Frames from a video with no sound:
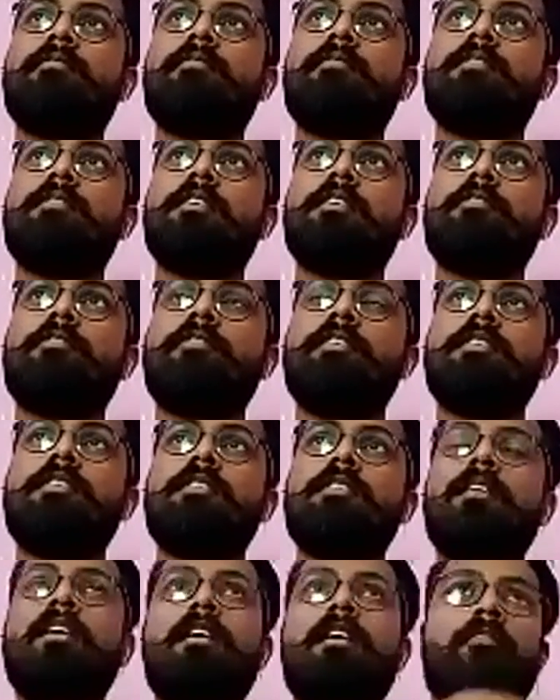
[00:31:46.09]
The first,
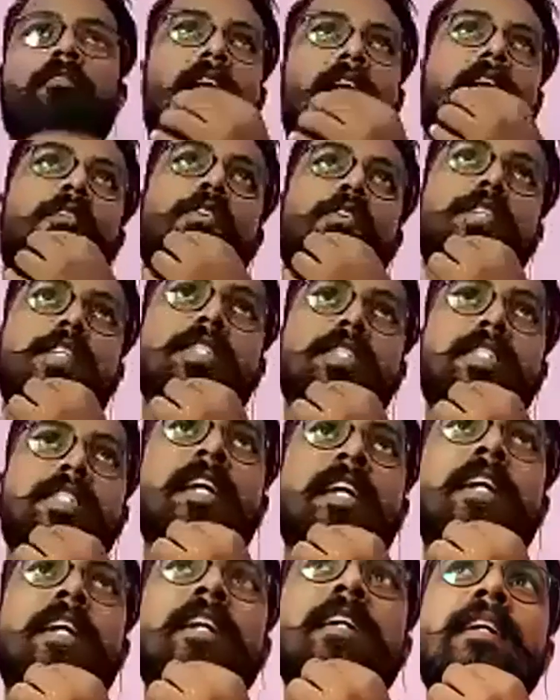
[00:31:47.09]
when I was in,
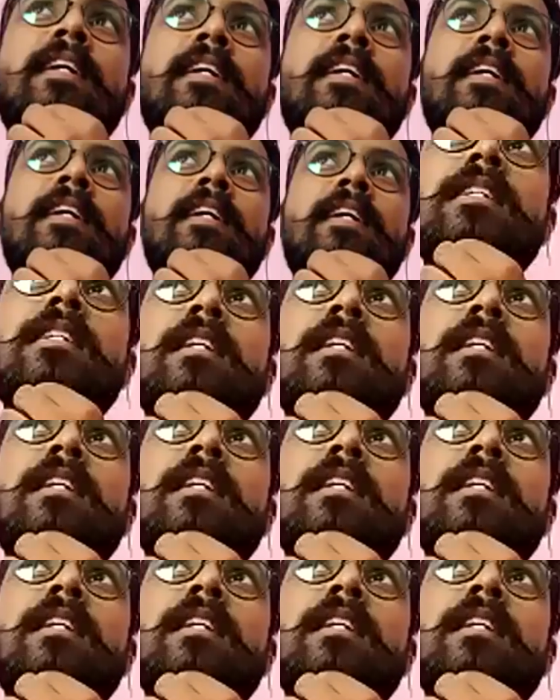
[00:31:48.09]
I guess